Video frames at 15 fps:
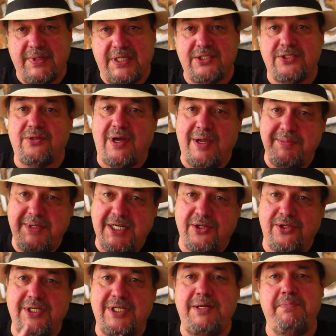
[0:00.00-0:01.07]
And so I'm
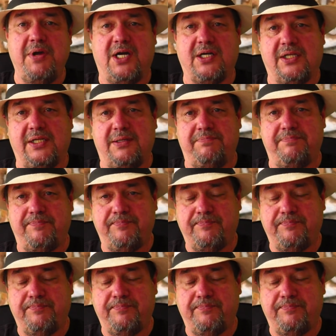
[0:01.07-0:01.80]
here to debunk them.